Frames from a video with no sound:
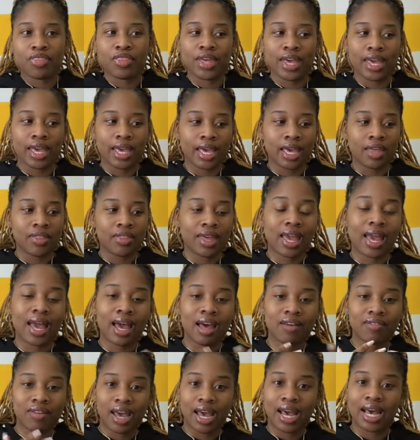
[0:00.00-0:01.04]
they
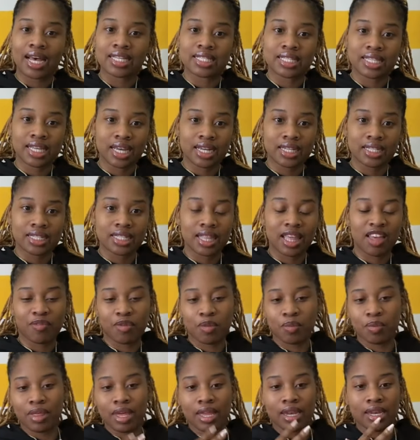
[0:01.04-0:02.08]
have assets and they have
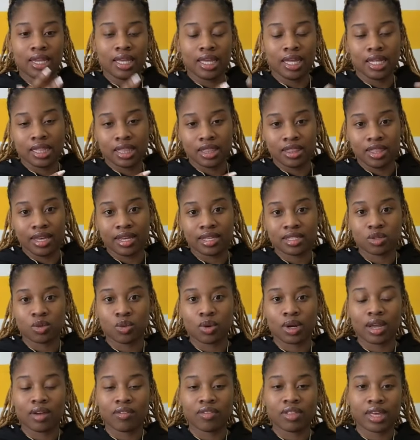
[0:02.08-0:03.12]
people that need things or
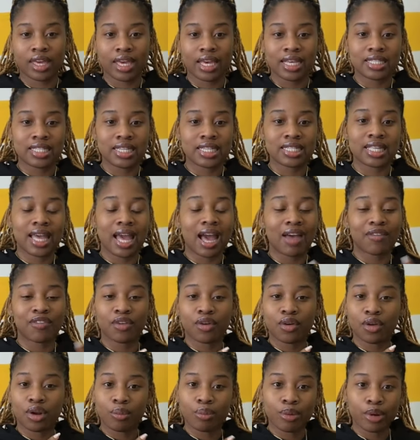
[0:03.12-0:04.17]
whatever the case is, they have to
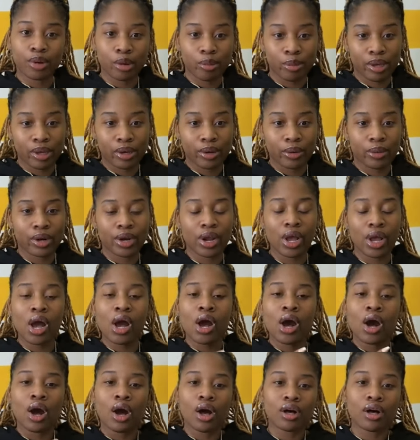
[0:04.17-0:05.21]
go to probate court.
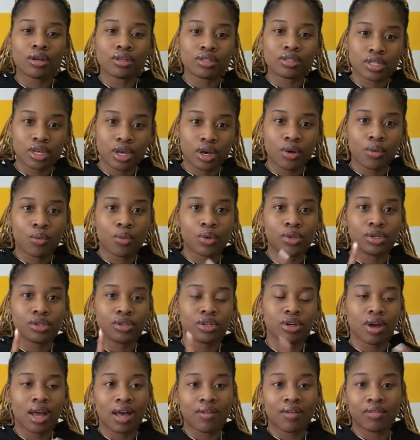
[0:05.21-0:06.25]
Also, when you
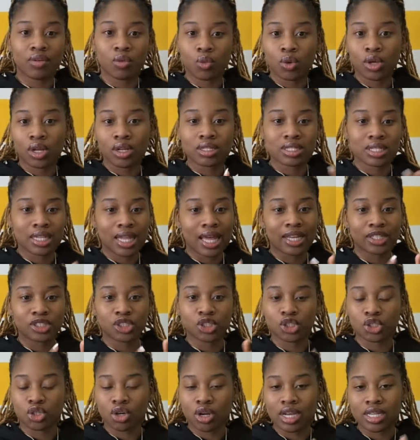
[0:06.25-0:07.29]
don't have a will
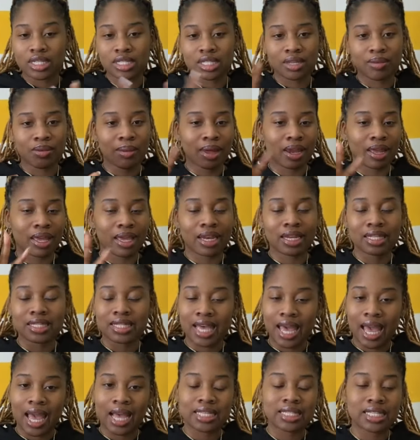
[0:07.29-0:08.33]
/ trust, and they're going to get into
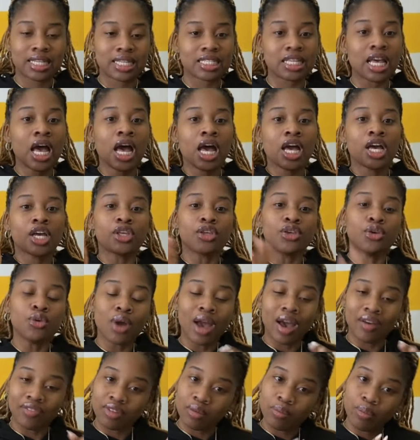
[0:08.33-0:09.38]
taxes, you
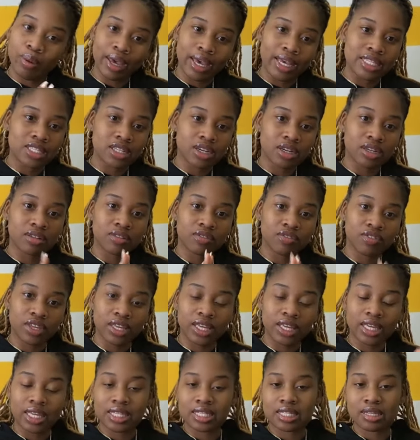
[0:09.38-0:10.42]
have to pay certain
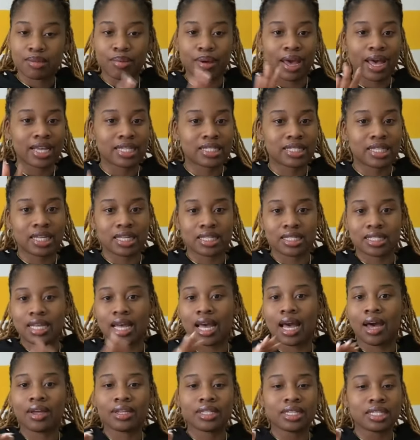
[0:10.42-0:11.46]
fees to pass things
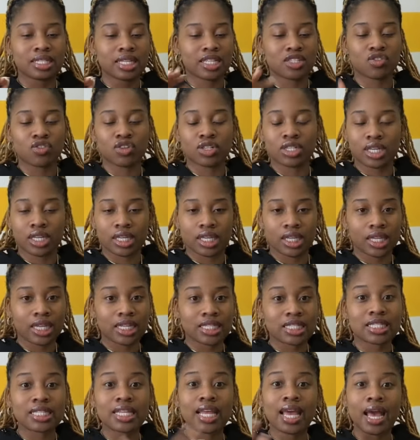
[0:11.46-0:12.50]
down. It just gets
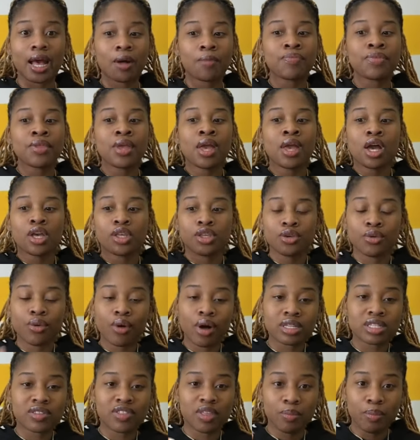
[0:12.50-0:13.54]
ridiculous. Now, you
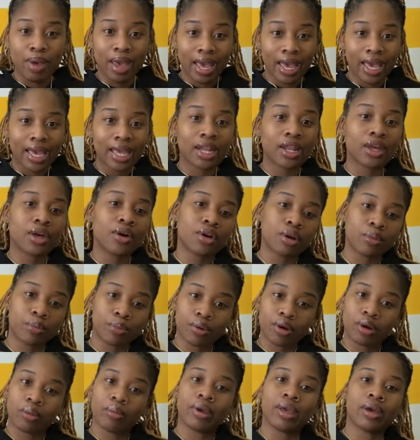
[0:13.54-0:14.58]
also have to pay to go to
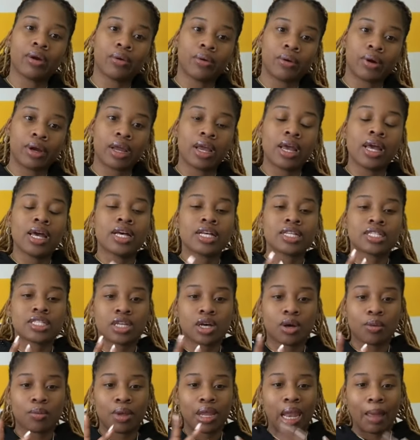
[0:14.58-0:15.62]
probate court. So
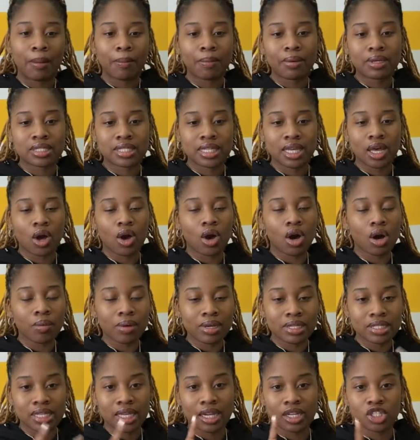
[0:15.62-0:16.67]
a lot of people say
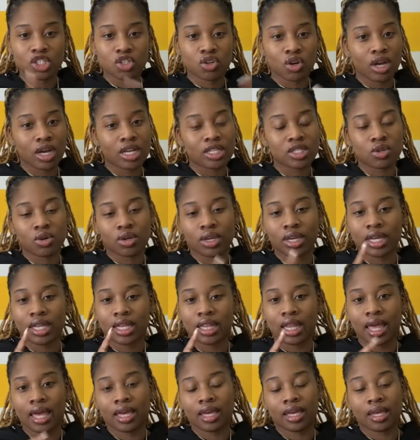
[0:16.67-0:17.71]
always get a trust or get
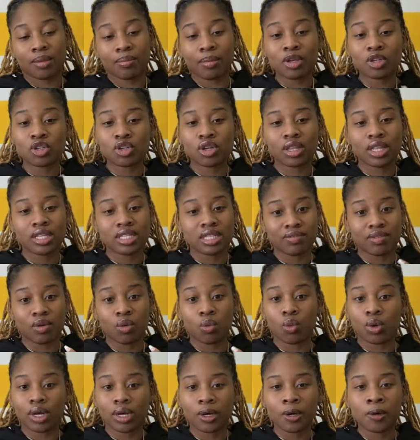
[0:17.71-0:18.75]
like, make sure you at least have a
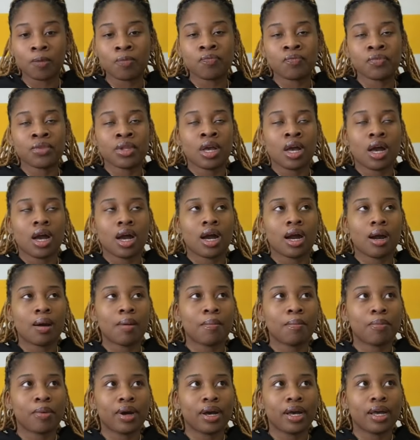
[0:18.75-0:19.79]
will.
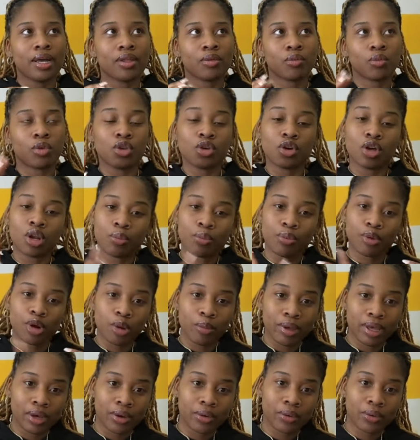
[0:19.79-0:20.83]
But when you go to
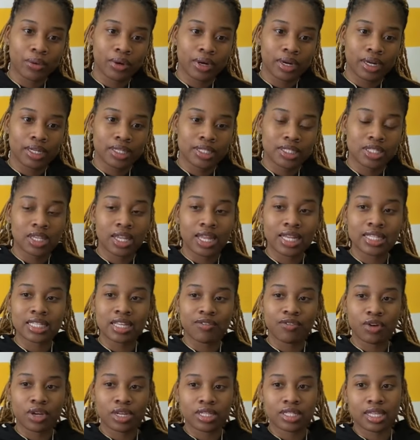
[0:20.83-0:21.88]
probate court, so let's say,
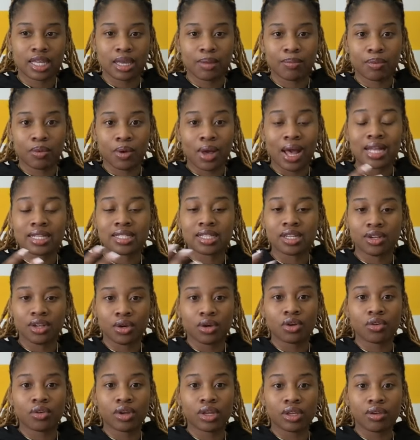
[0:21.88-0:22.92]
for example, as a
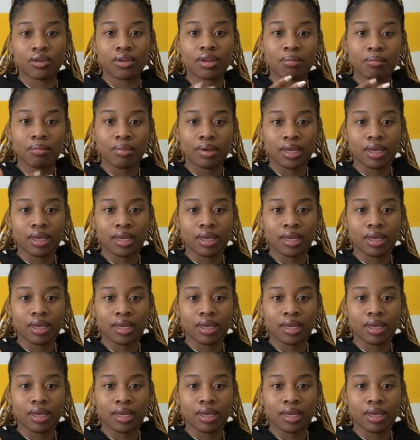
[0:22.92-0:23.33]
notary, you can